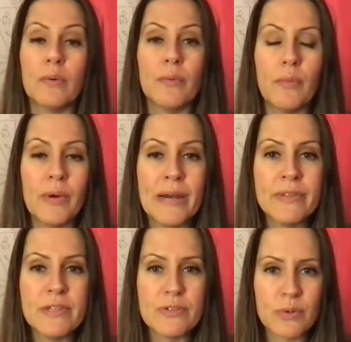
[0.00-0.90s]
whatever
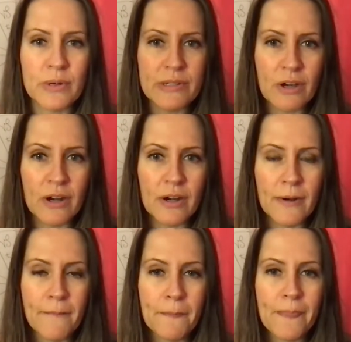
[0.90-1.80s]
these stories are.
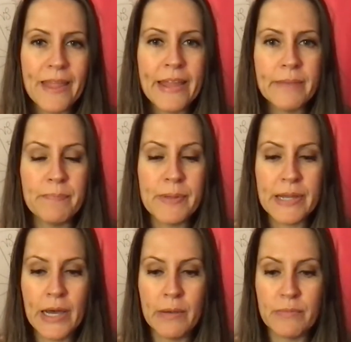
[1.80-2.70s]
It
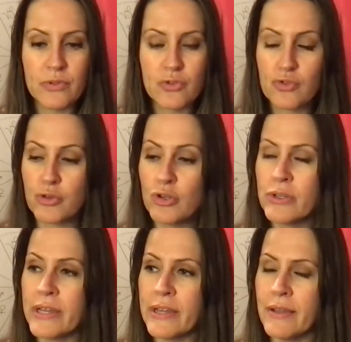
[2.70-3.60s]
becomes
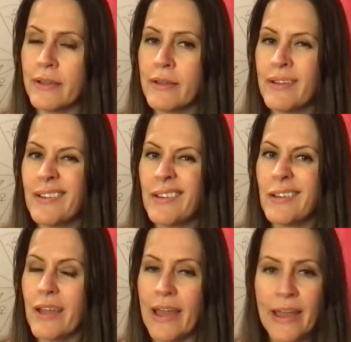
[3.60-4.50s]
truly,
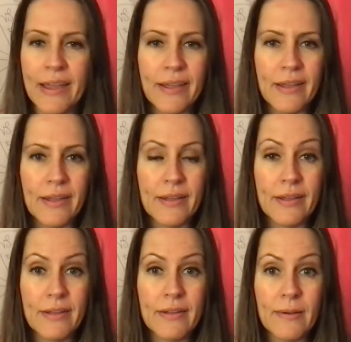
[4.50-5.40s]
hey,
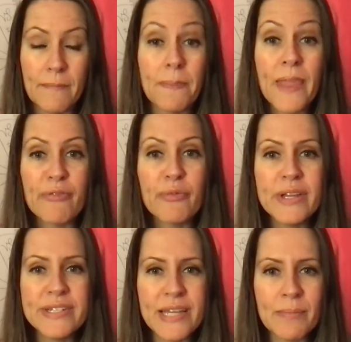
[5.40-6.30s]
if we
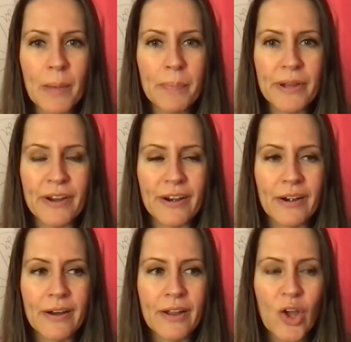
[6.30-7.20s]
team up
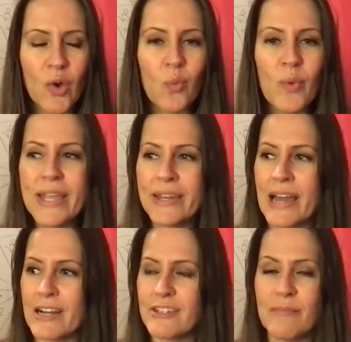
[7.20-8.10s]
here, we can
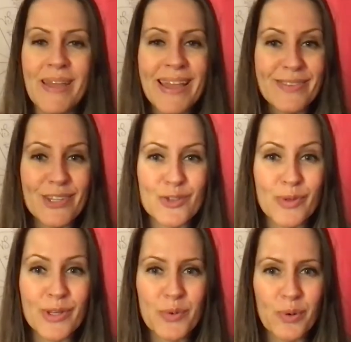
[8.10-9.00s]
actually make this
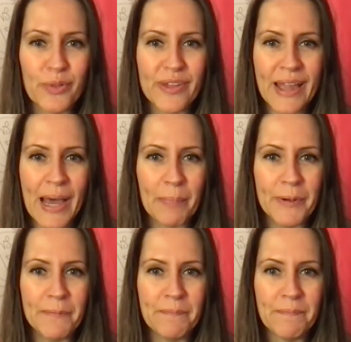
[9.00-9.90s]
really cool thing
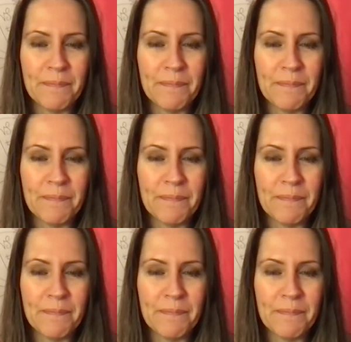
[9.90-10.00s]
happen.